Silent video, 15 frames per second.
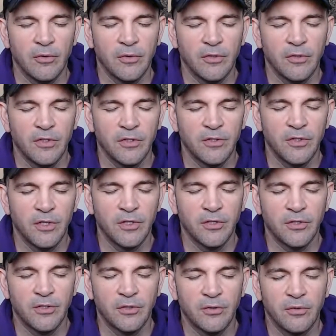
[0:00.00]

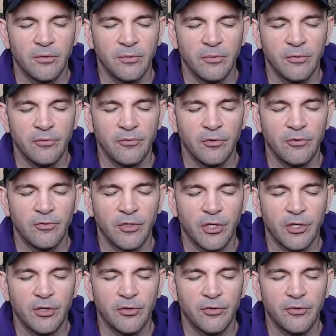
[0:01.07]
sensation, if you've
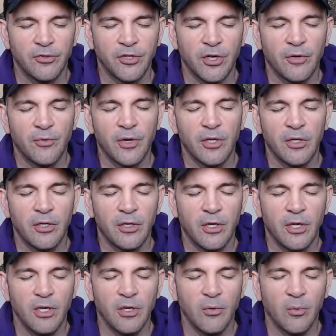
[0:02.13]
generated
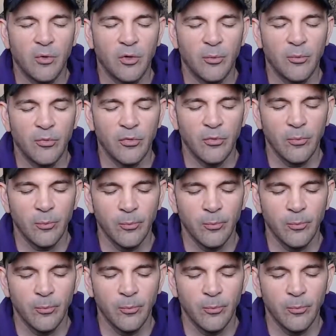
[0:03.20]
any warmth.